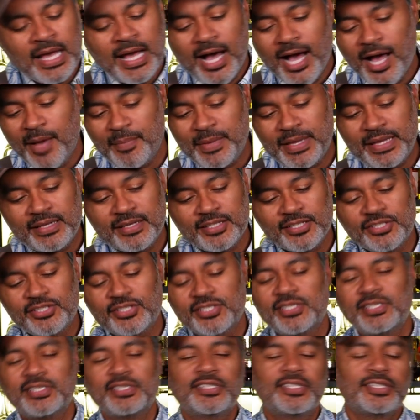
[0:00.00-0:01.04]
I mean,
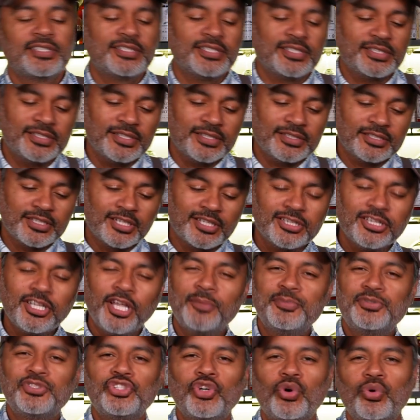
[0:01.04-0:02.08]
the
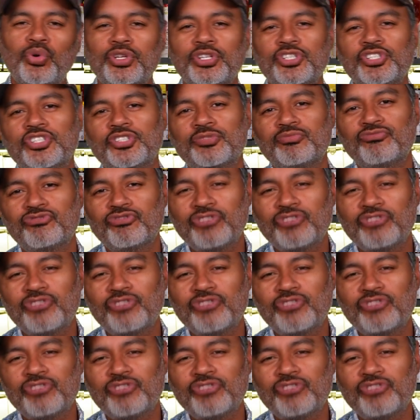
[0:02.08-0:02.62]
club soda just